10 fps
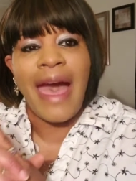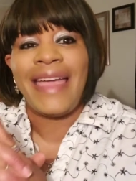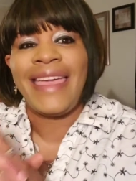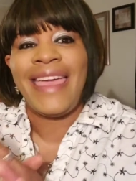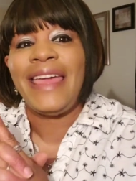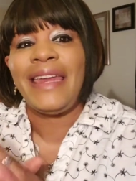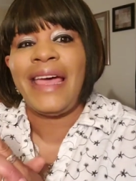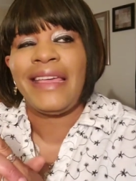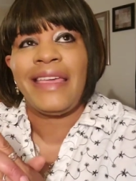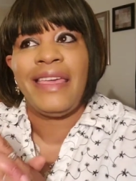I
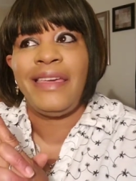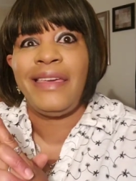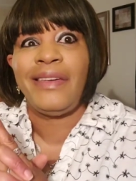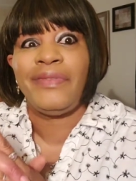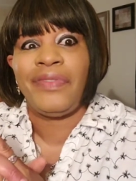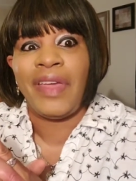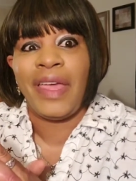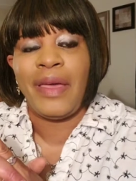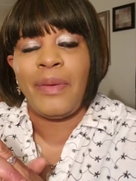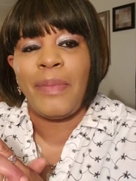cannot give
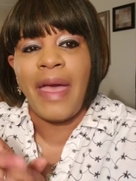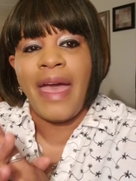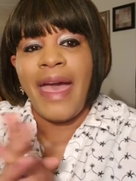him